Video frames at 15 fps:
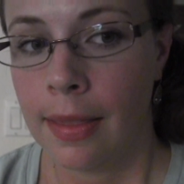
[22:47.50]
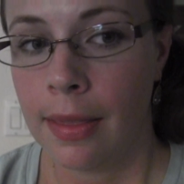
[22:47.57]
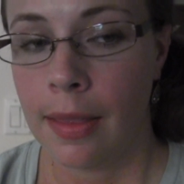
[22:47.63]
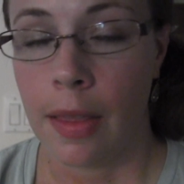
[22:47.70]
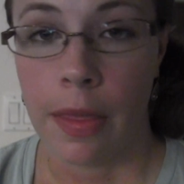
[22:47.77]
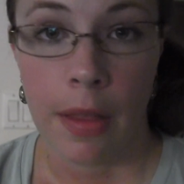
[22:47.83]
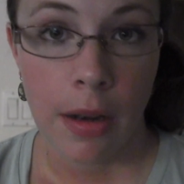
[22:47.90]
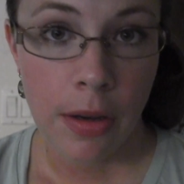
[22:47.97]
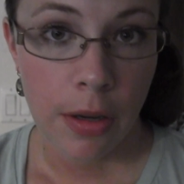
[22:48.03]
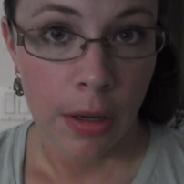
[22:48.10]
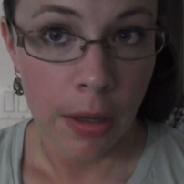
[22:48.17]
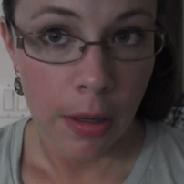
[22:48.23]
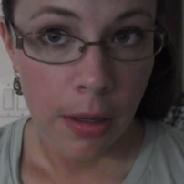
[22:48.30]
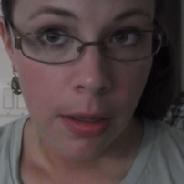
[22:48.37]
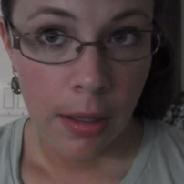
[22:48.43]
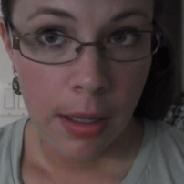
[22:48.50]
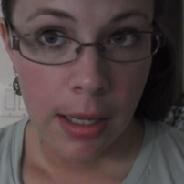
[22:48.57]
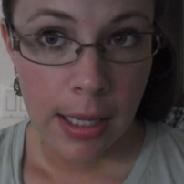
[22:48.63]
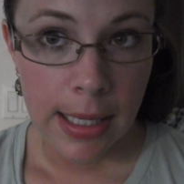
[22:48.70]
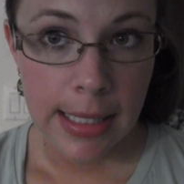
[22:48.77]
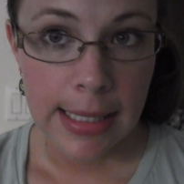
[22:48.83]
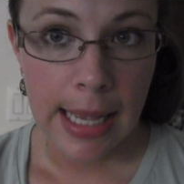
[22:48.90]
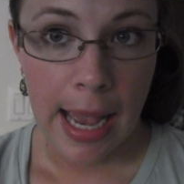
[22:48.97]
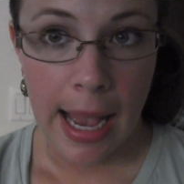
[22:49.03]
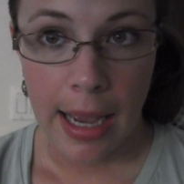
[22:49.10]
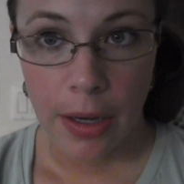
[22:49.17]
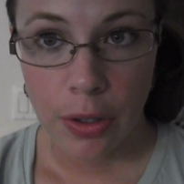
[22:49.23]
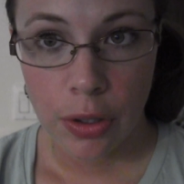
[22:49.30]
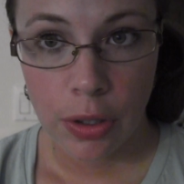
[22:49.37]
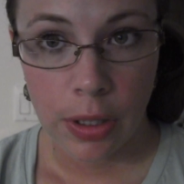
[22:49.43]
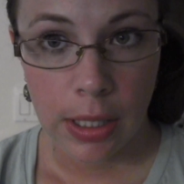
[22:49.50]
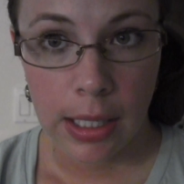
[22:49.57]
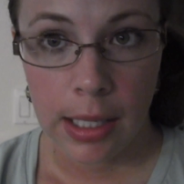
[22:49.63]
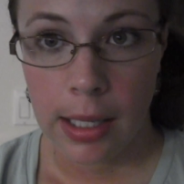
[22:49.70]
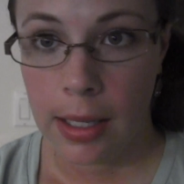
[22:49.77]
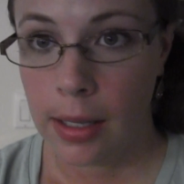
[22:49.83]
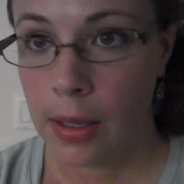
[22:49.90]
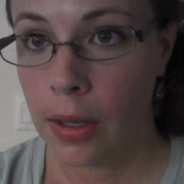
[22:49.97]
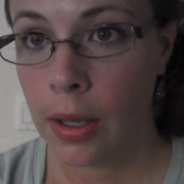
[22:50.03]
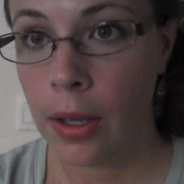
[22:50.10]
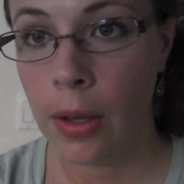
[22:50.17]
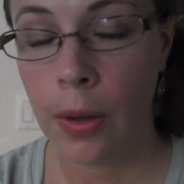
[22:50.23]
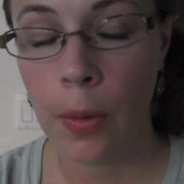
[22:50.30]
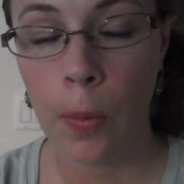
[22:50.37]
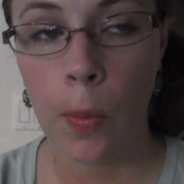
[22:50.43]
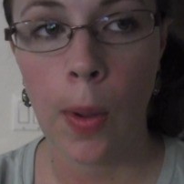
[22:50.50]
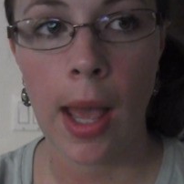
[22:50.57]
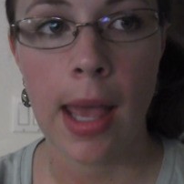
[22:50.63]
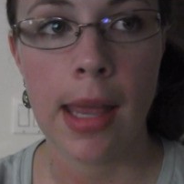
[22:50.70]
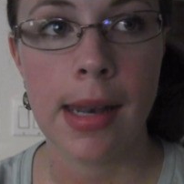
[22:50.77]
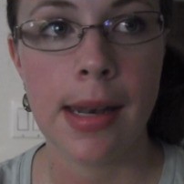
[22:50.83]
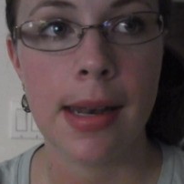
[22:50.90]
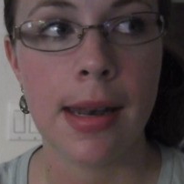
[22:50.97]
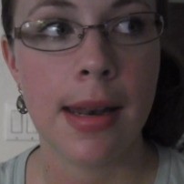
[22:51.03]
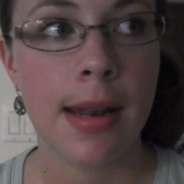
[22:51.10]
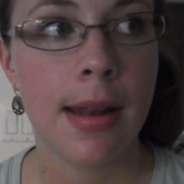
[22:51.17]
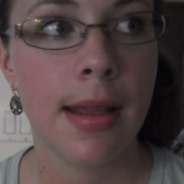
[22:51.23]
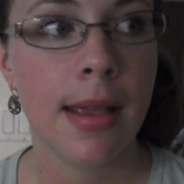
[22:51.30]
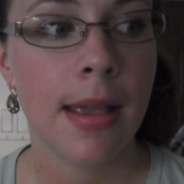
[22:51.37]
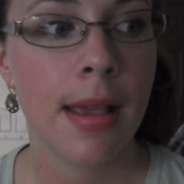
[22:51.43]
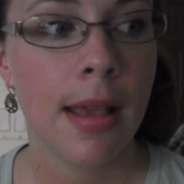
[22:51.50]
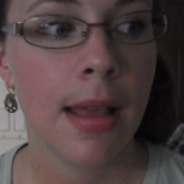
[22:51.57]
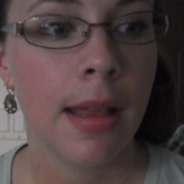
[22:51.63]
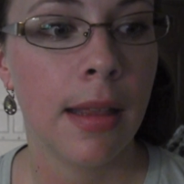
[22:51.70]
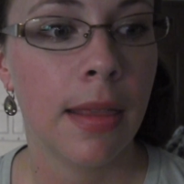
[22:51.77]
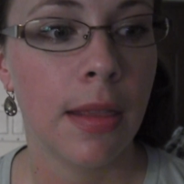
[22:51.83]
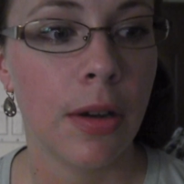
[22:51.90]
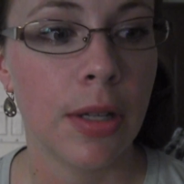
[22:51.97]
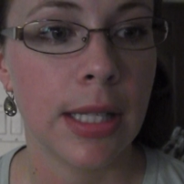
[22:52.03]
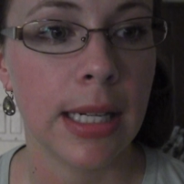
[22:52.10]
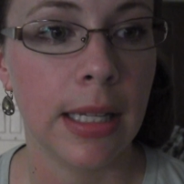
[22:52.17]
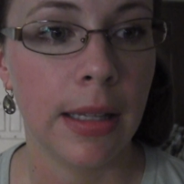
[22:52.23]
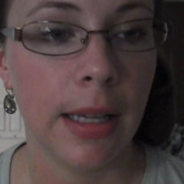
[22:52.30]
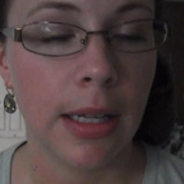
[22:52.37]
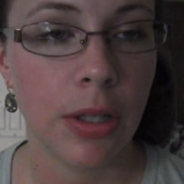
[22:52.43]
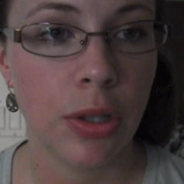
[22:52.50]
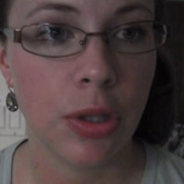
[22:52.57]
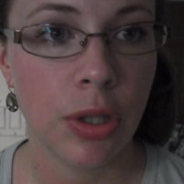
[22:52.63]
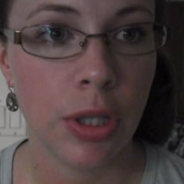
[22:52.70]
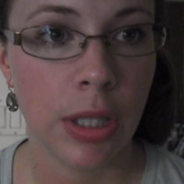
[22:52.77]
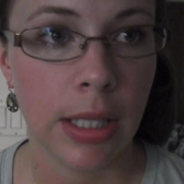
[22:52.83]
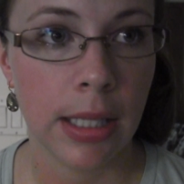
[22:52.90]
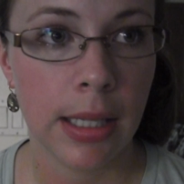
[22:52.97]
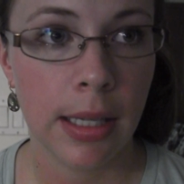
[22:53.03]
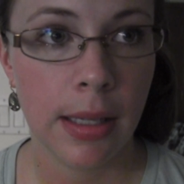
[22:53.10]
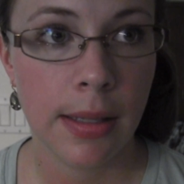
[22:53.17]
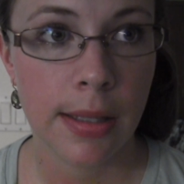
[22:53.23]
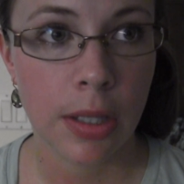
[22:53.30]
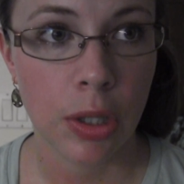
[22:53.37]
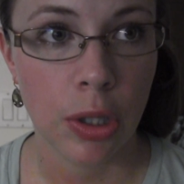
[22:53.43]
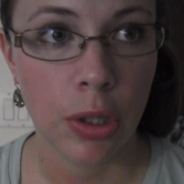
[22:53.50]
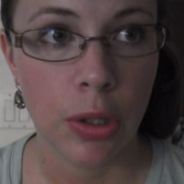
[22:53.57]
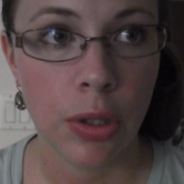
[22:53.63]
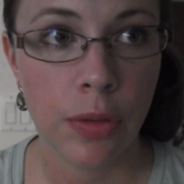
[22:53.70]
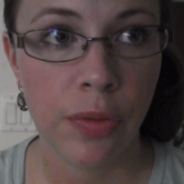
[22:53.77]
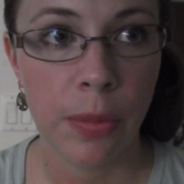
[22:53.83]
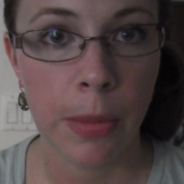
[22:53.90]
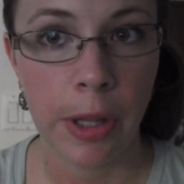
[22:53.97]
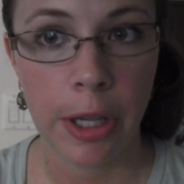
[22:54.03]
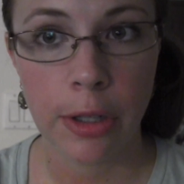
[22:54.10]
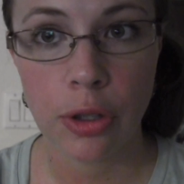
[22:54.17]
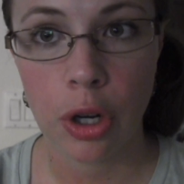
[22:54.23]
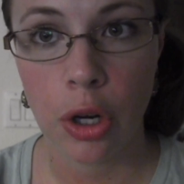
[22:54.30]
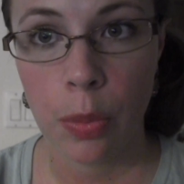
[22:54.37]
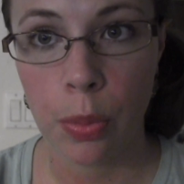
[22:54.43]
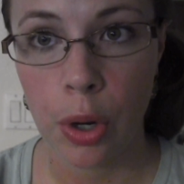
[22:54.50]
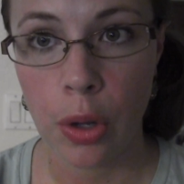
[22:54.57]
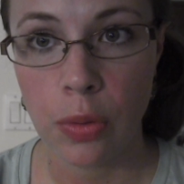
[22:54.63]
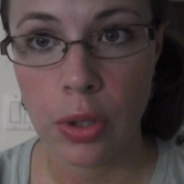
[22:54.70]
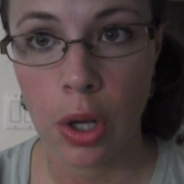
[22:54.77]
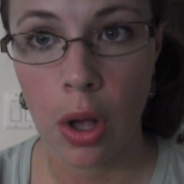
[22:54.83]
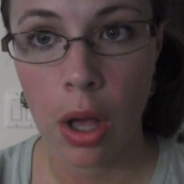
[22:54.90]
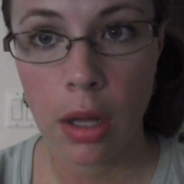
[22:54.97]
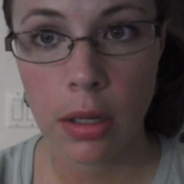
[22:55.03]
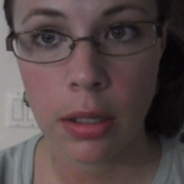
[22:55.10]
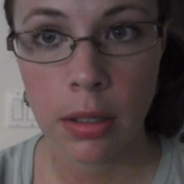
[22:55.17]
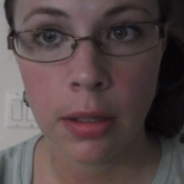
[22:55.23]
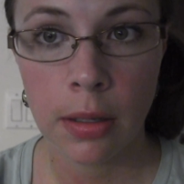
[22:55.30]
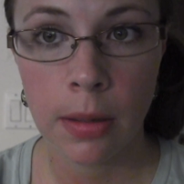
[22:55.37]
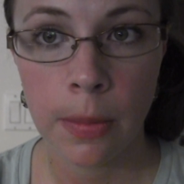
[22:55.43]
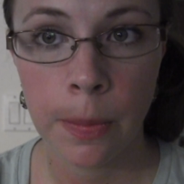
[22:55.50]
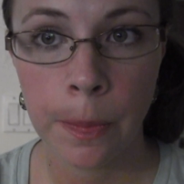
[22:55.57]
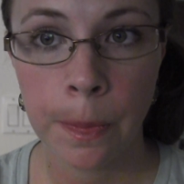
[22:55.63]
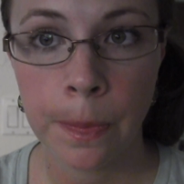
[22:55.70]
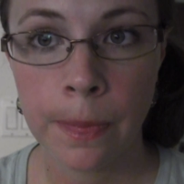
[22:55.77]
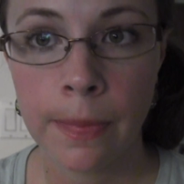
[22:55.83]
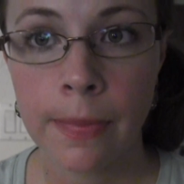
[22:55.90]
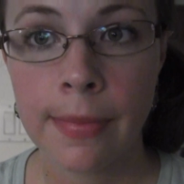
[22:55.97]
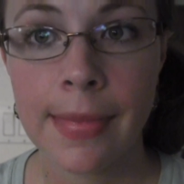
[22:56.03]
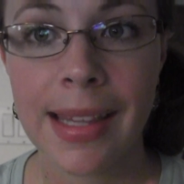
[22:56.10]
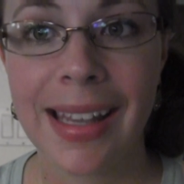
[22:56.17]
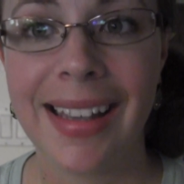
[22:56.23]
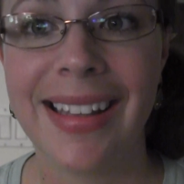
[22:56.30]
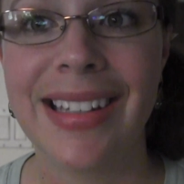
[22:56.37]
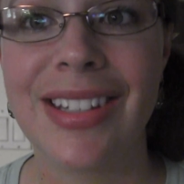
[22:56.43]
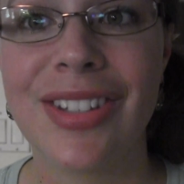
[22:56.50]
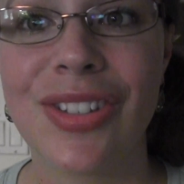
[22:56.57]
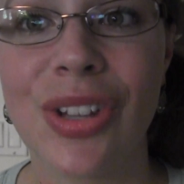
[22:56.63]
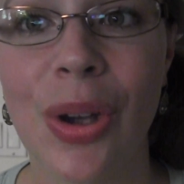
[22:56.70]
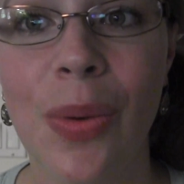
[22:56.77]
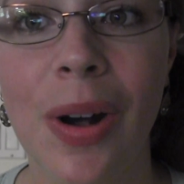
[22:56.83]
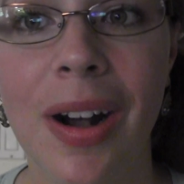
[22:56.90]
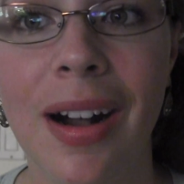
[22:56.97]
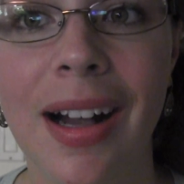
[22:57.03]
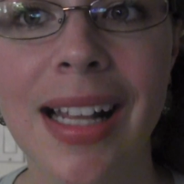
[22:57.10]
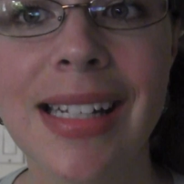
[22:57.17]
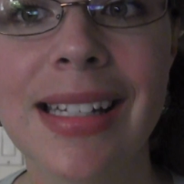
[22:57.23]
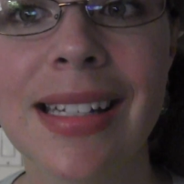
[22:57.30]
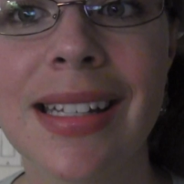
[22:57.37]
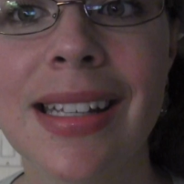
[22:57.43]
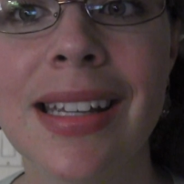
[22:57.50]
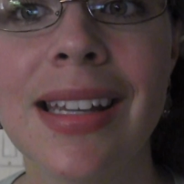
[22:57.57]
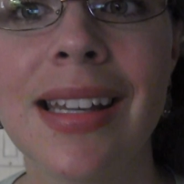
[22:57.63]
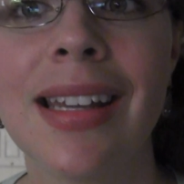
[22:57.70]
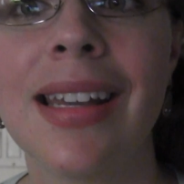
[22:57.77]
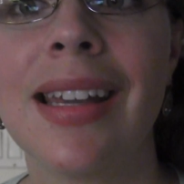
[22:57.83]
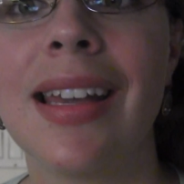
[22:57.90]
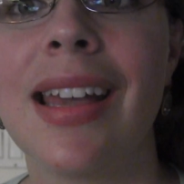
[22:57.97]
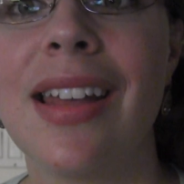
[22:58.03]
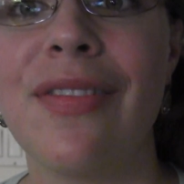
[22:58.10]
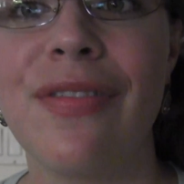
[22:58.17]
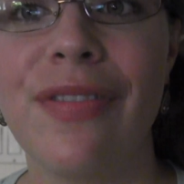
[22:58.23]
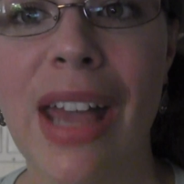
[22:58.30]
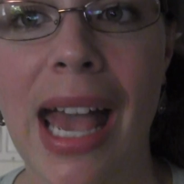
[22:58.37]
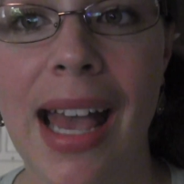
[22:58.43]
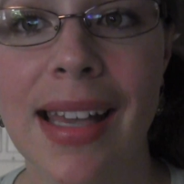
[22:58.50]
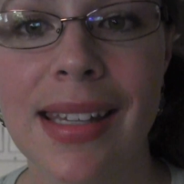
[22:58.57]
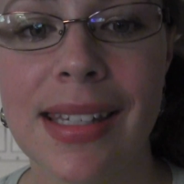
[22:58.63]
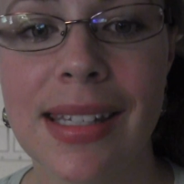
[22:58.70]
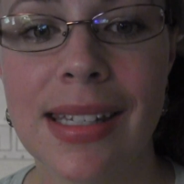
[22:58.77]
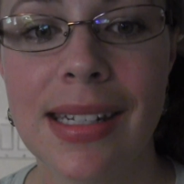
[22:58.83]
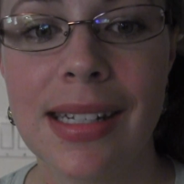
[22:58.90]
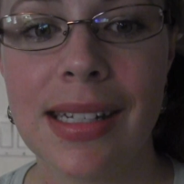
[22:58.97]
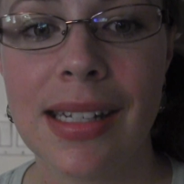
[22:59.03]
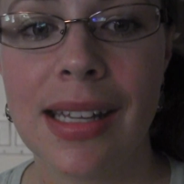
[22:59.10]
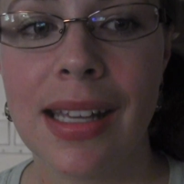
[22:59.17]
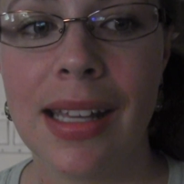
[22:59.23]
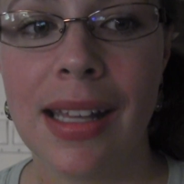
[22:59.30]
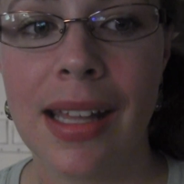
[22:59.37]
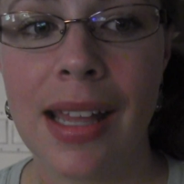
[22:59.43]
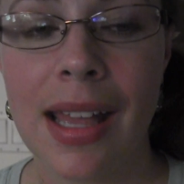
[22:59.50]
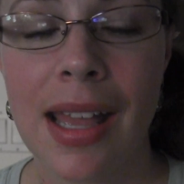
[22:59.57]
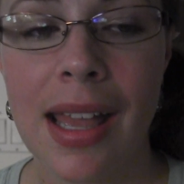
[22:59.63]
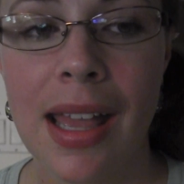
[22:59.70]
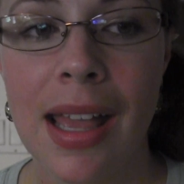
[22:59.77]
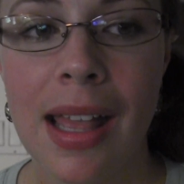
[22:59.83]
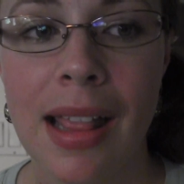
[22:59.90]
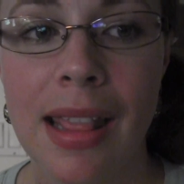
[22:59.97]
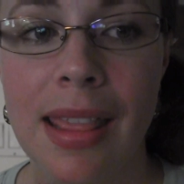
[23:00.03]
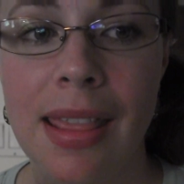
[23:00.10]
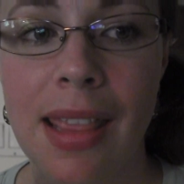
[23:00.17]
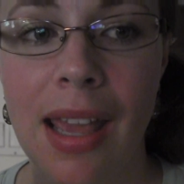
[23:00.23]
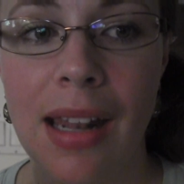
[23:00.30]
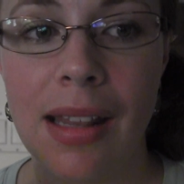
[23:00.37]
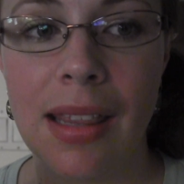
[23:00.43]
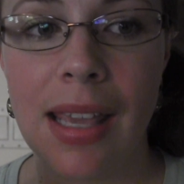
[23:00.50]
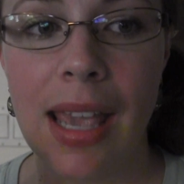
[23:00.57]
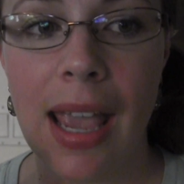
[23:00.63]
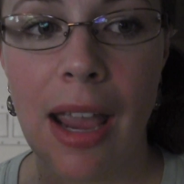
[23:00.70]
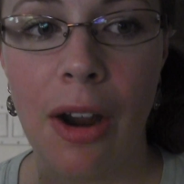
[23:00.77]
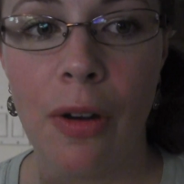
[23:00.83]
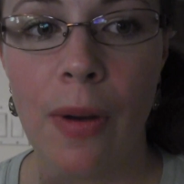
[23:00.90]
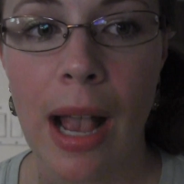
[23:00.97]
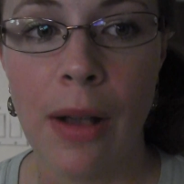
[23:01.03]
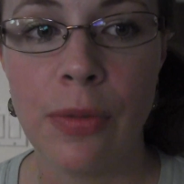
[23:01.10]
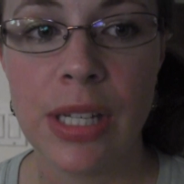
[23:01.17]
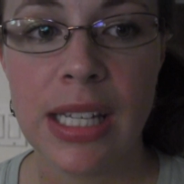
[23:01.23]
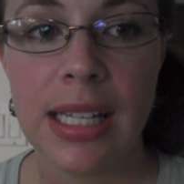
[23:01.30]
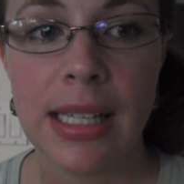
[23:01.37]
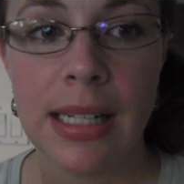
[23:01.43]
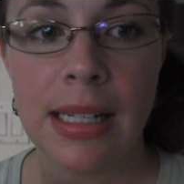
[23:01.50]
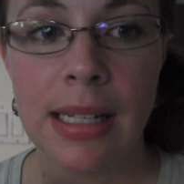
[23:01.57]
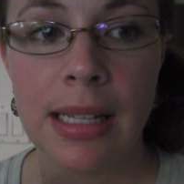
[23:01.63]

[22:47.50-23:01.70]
the thunder is actually when there's an electric surge from electron to proton. It's so hot and fast that the air around it